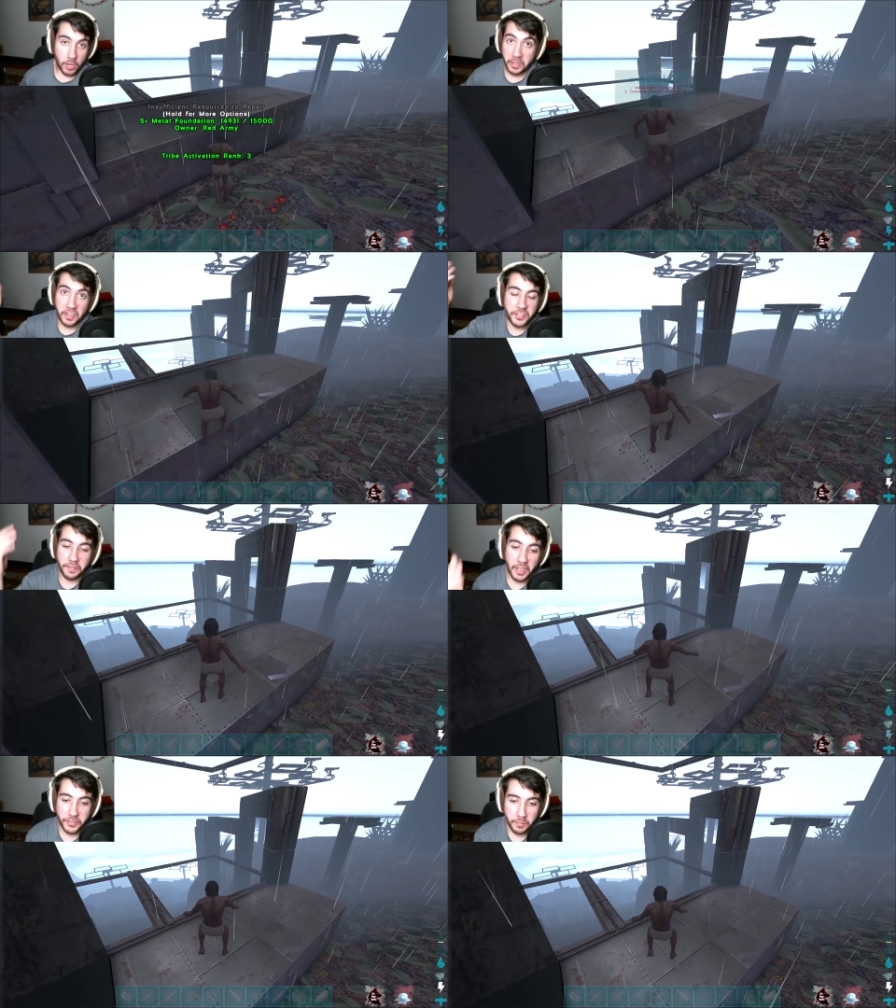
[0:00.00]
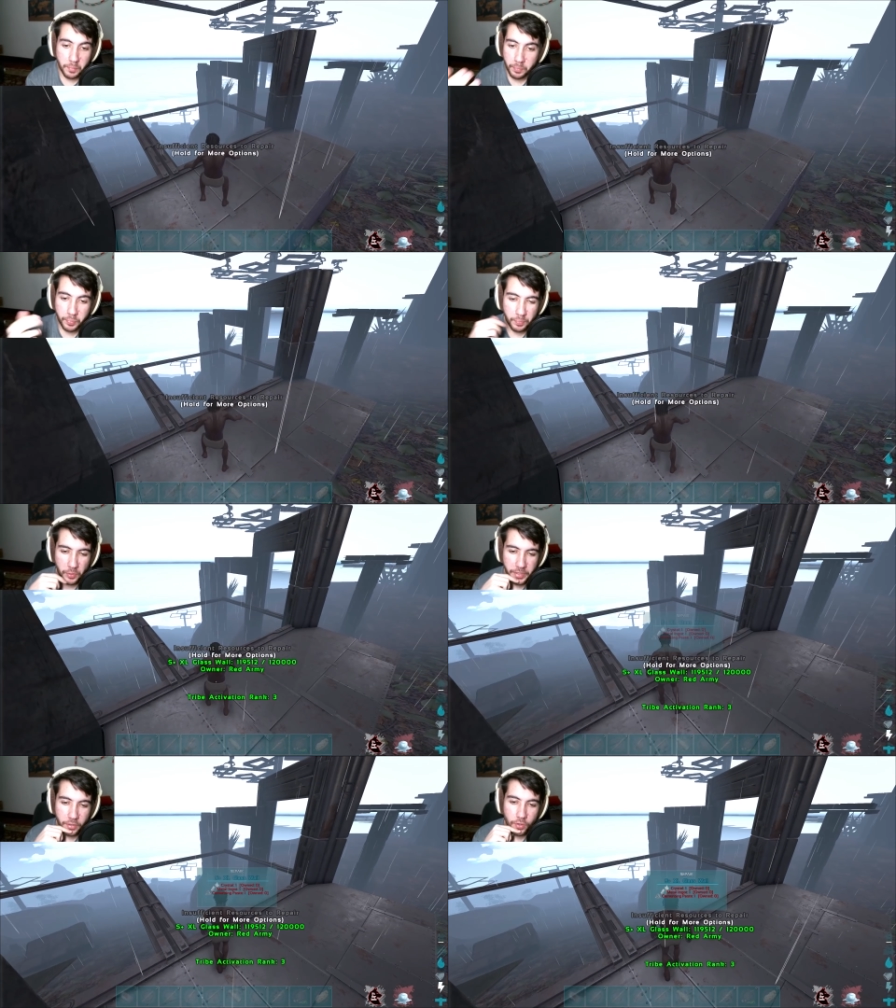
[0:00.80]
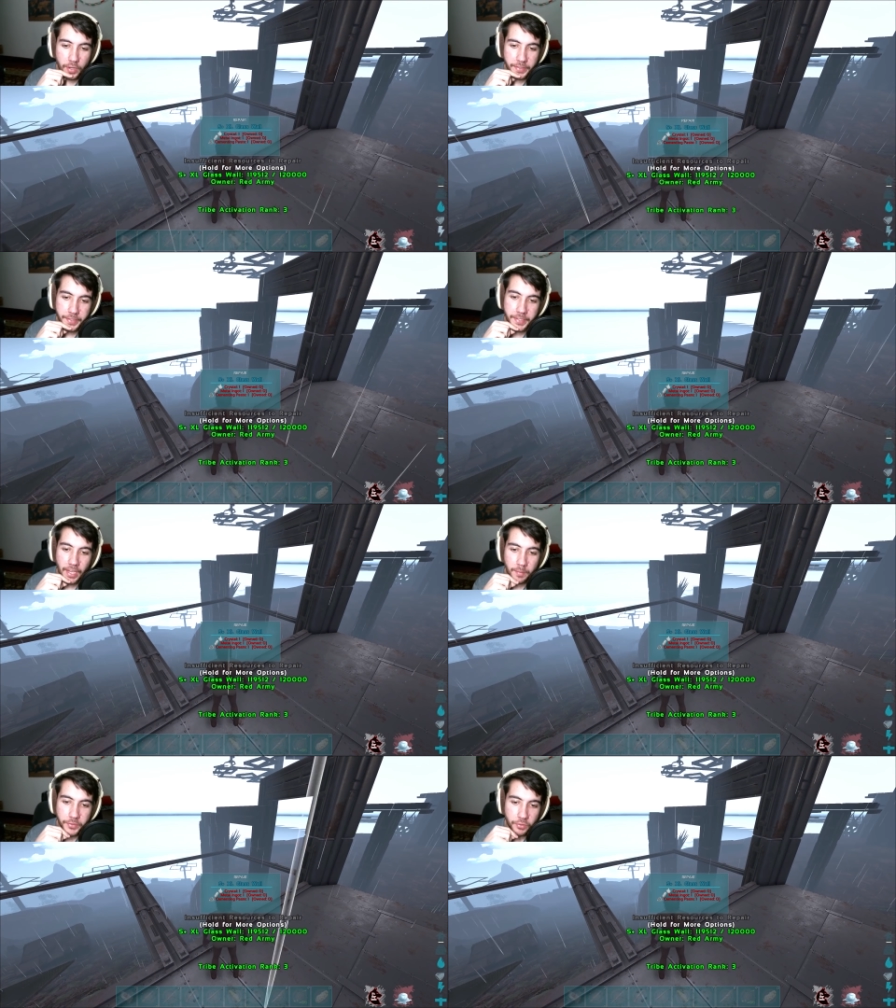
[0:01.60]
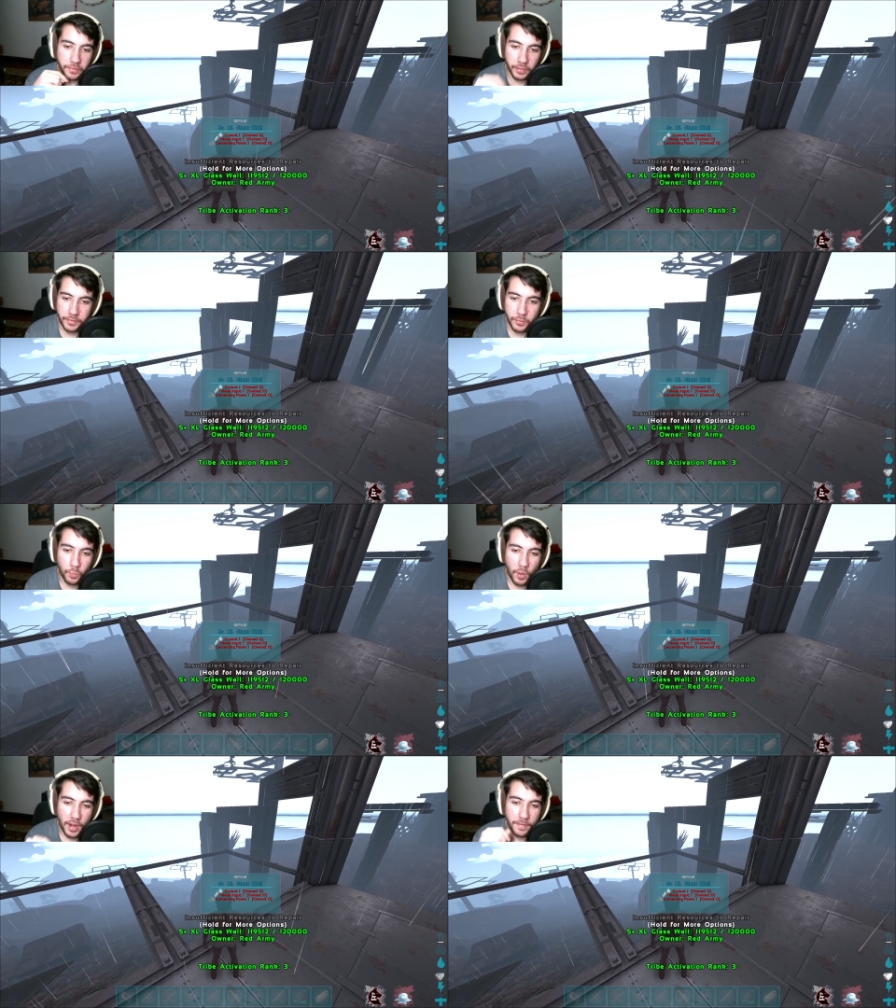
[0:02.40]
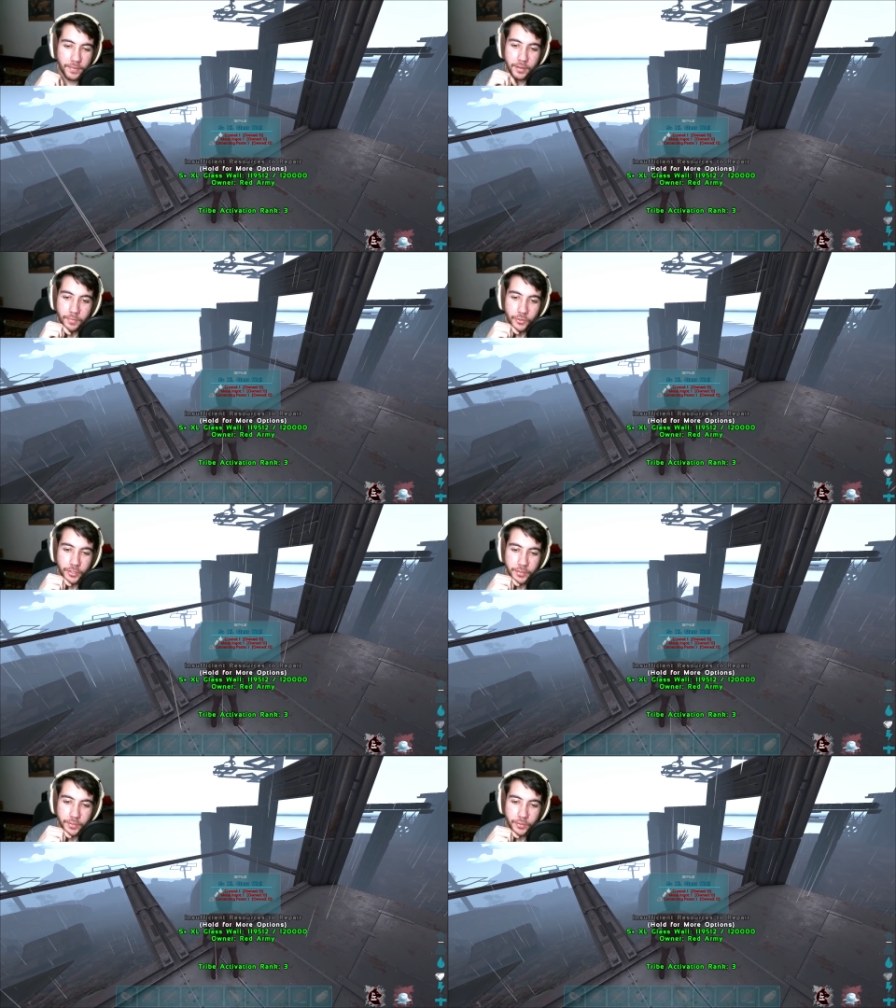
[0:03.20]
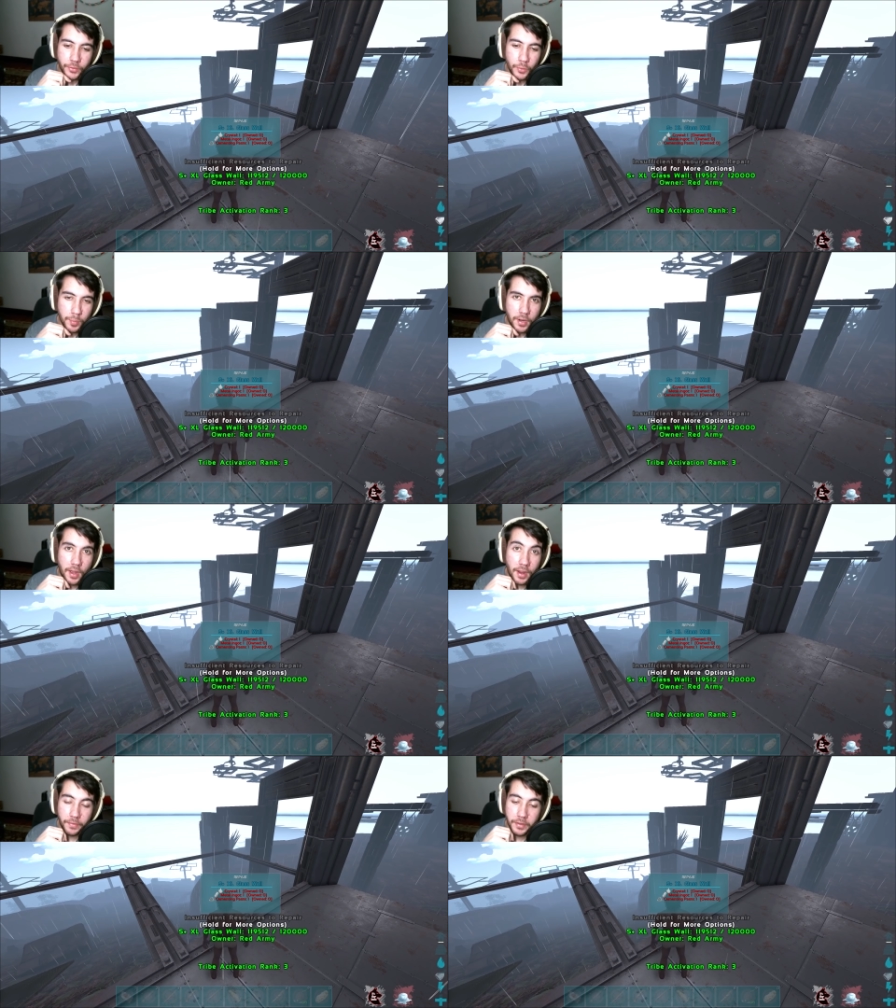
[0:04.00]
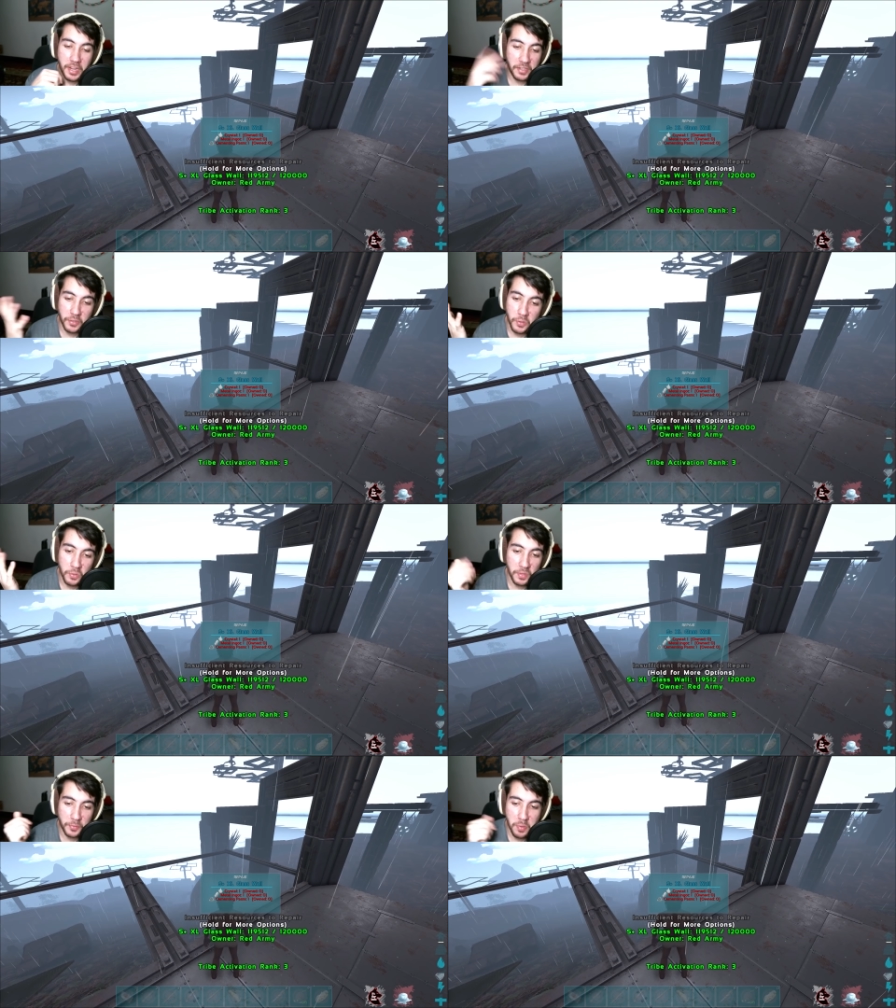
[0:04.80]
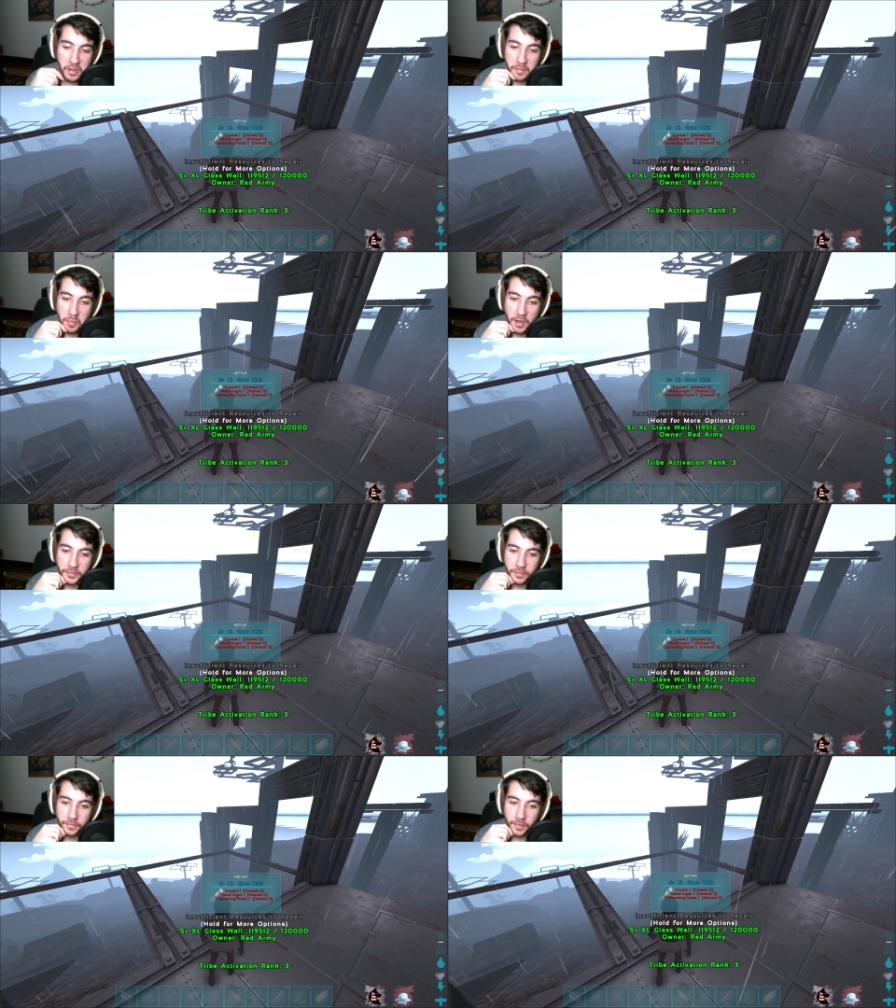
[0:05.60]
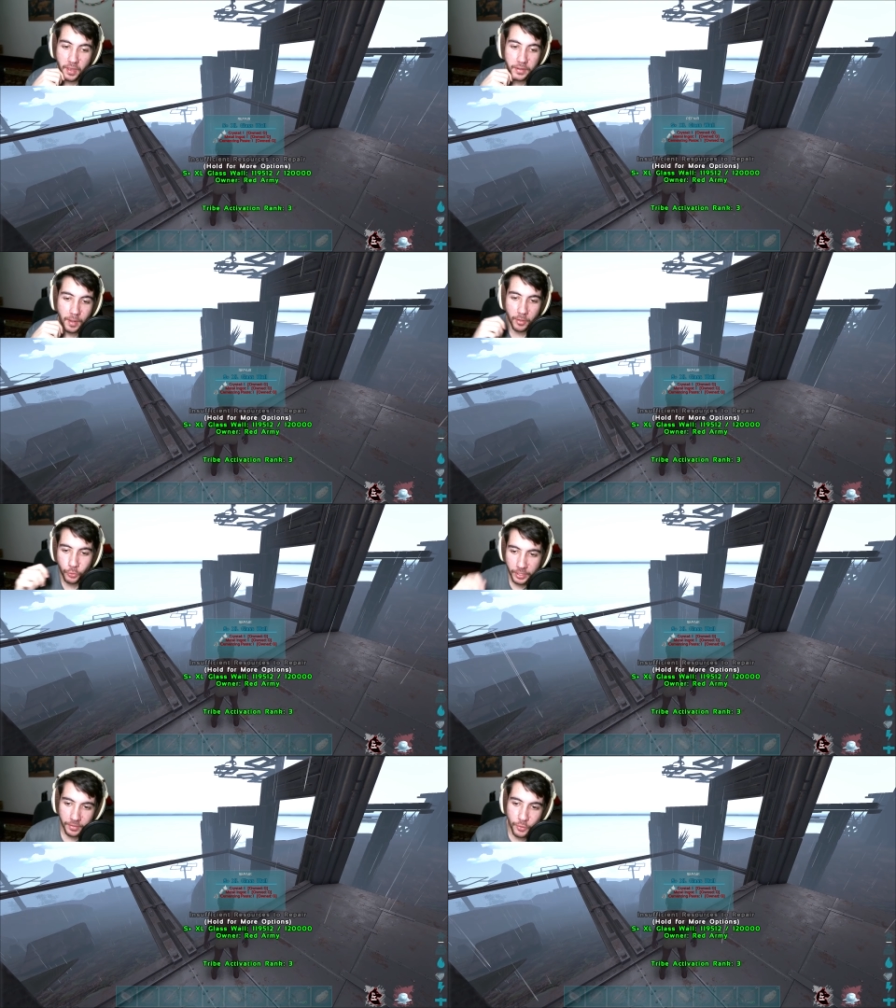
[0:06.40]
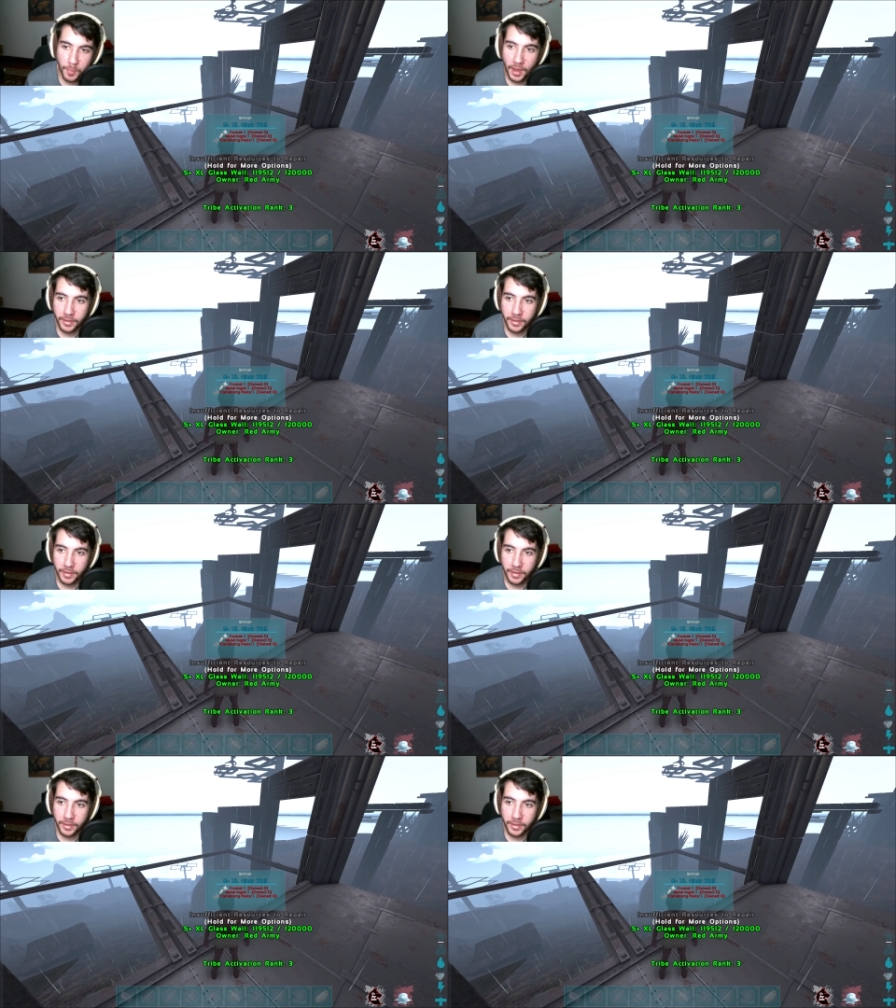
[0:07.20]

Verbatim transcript: guys, they've got some pretty crazy tames. 350 Wyvern, which is super high for day two. That's pretty impressive. Uh, not much we can do about it,